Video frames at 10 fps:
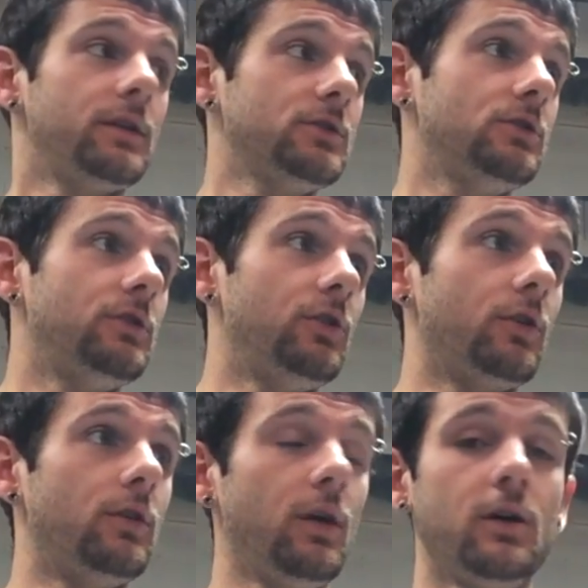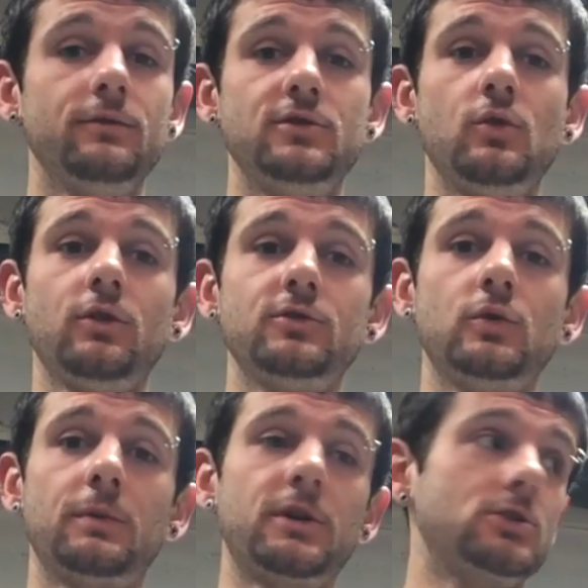addition to your gloves, you also
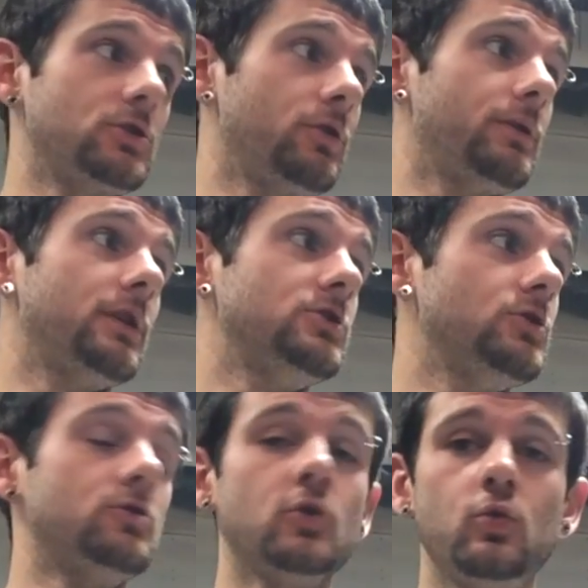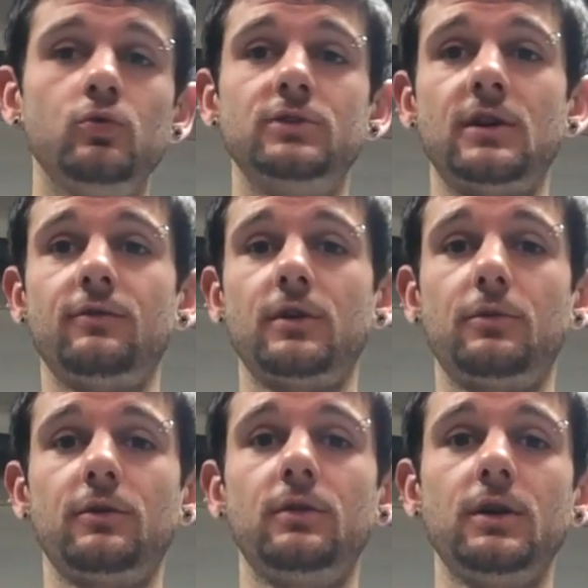want to make sure that your tools have
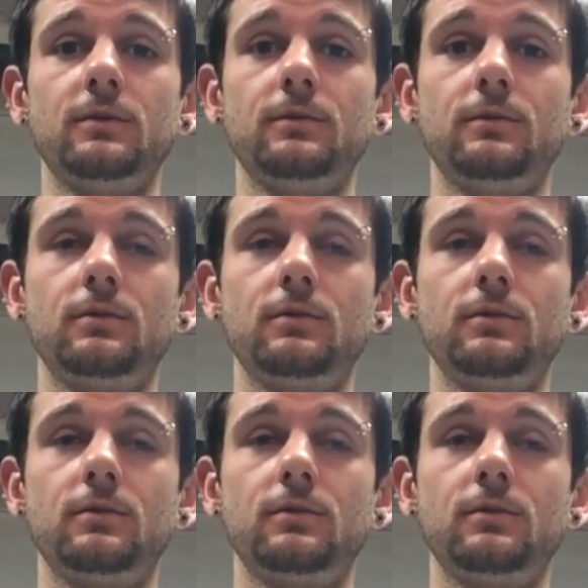rubber grip.